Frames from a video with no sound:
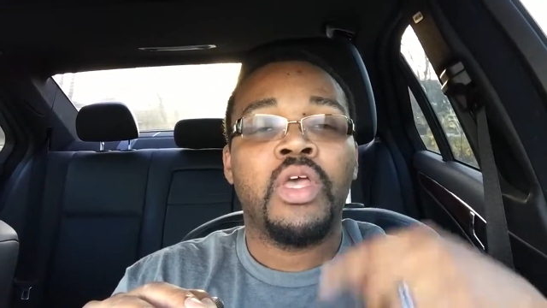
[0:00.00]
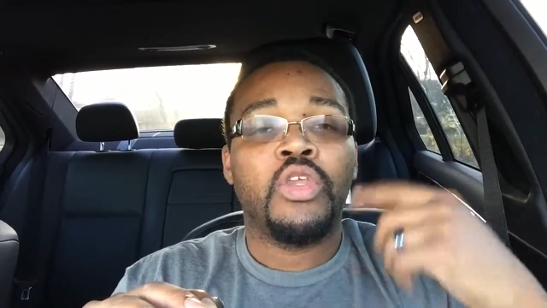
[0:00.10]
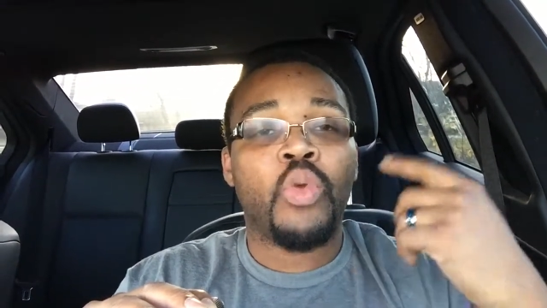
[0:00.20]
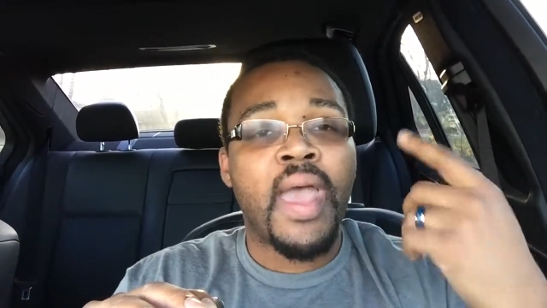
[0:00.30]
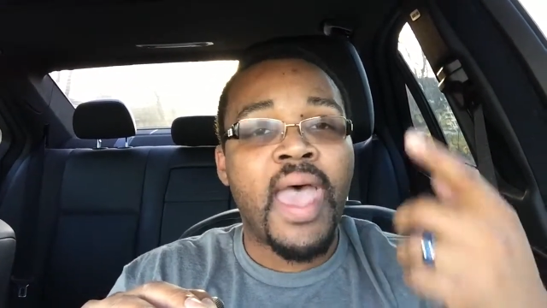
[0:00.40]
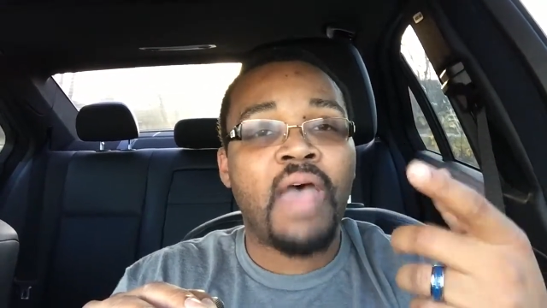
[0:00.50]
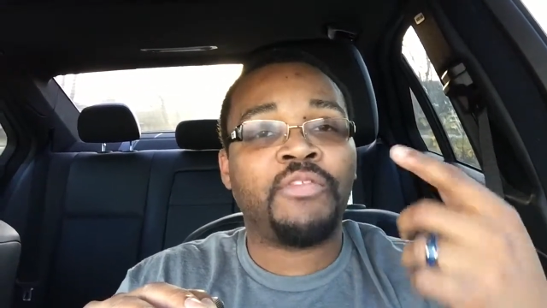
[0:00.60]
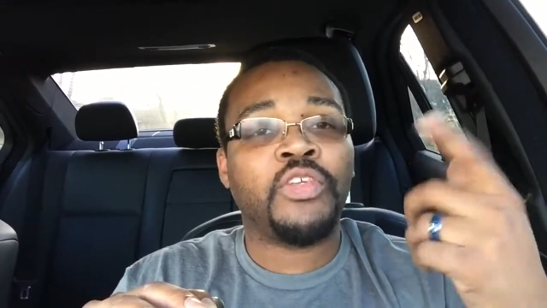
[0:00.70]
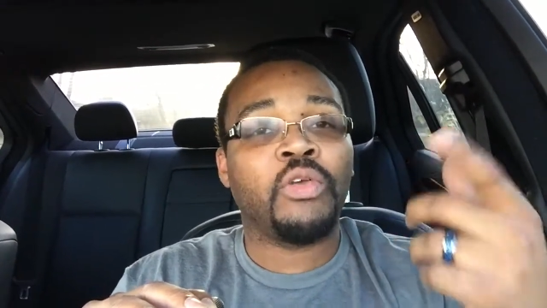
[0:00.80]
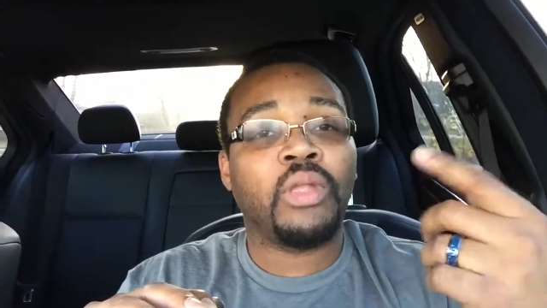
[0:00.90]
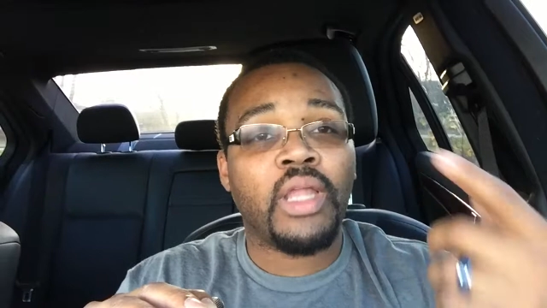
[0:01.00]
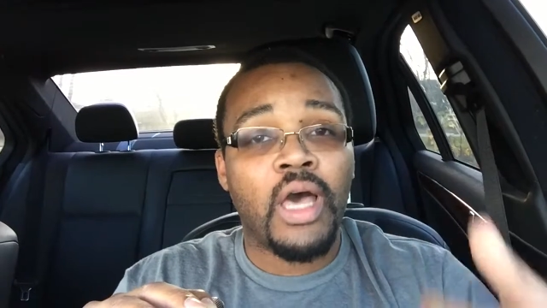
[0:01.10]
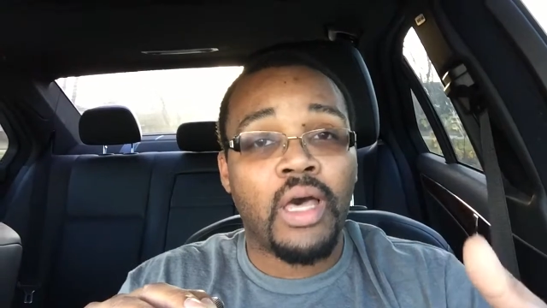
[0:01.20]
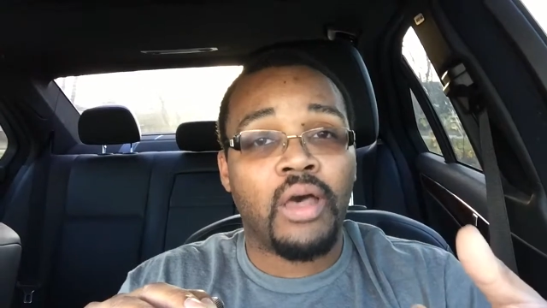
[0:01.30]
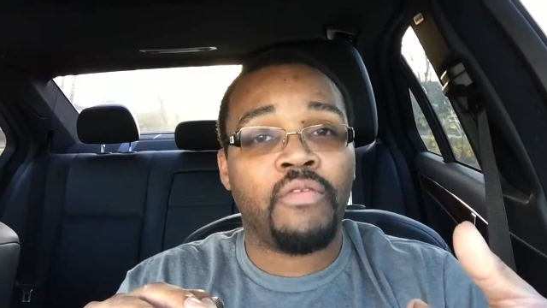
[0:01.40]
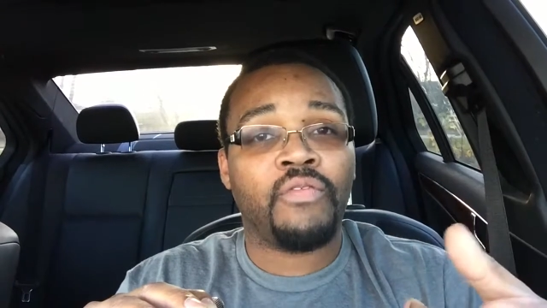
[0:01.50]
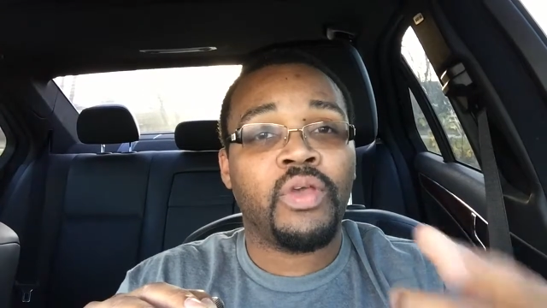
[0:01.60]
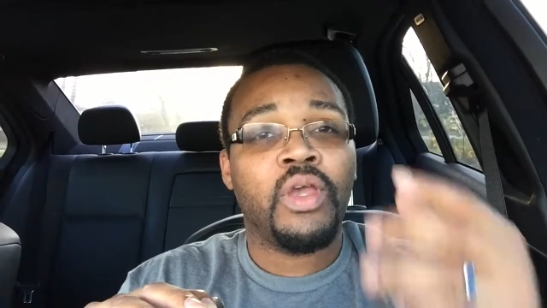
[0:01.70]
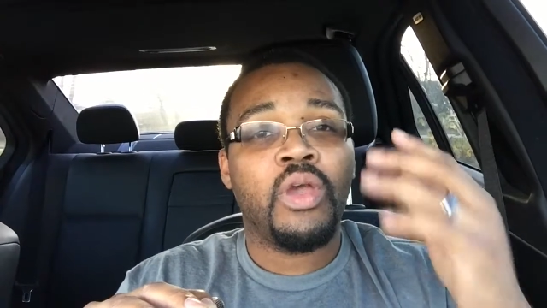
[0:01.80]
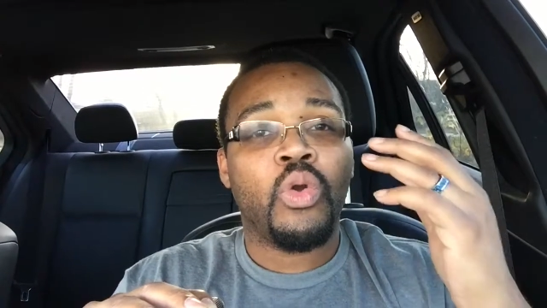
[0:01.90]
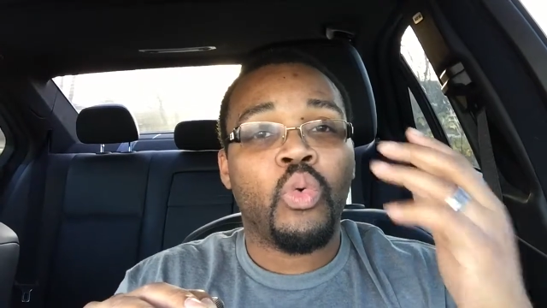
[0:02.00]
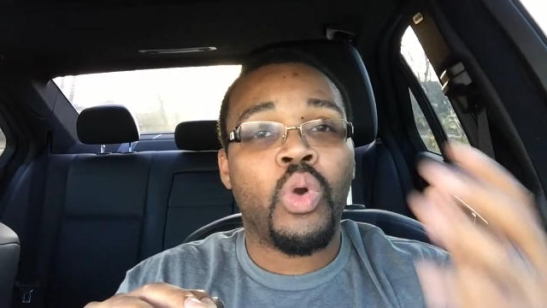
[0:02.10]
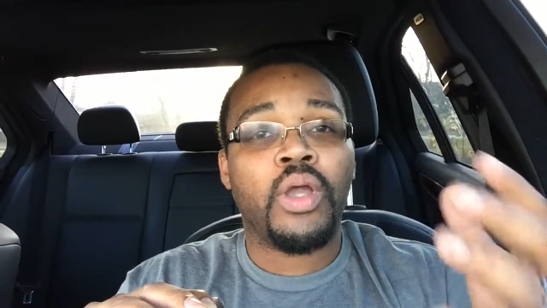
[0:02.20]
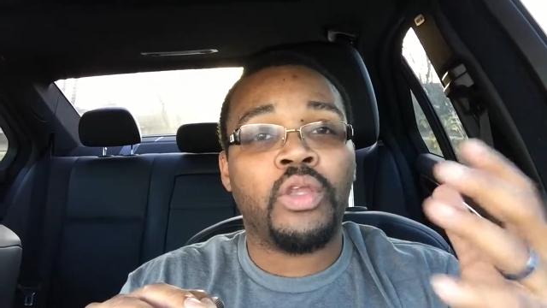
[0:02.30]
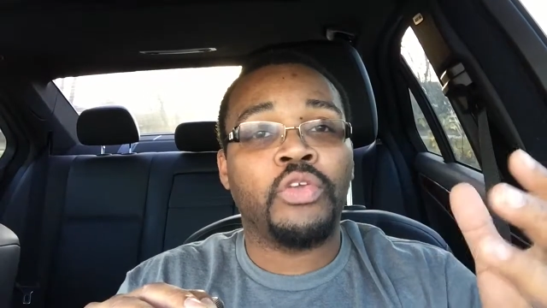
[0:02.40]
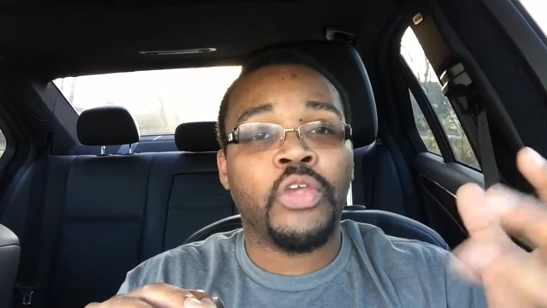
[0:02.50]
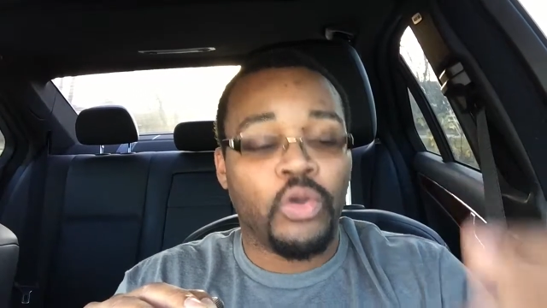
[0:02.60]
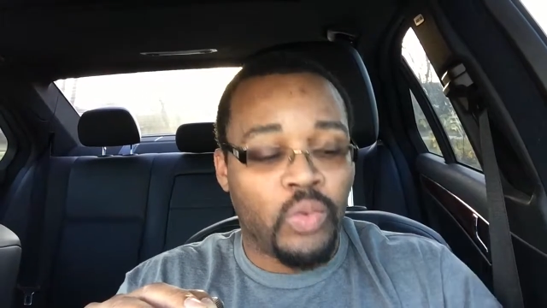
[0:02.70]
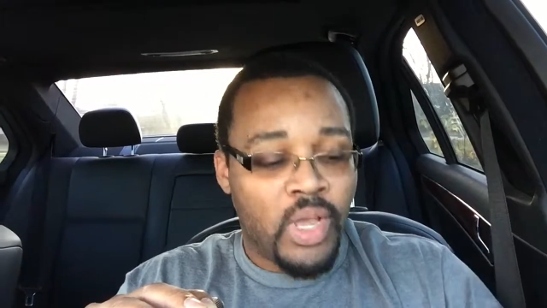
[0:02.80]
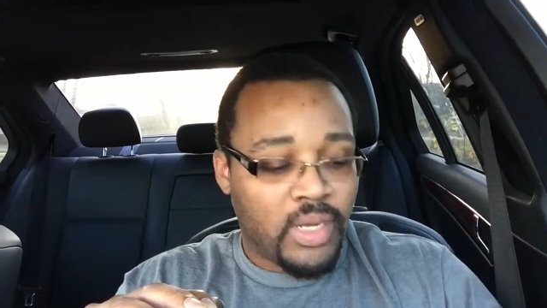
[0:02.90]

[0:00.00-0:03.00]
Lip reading: You have to love what you do.